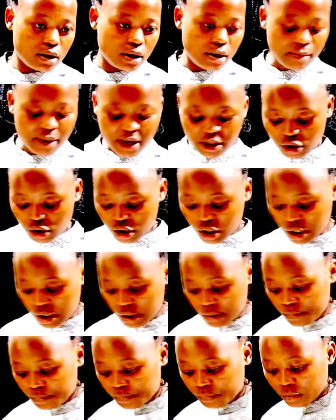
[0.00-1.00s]
Number
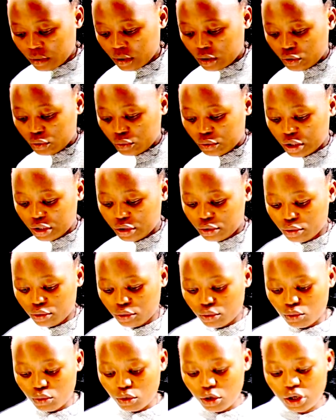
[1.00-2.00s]
three, you need to
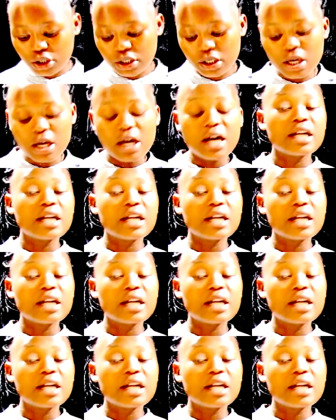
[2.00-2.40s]
do what?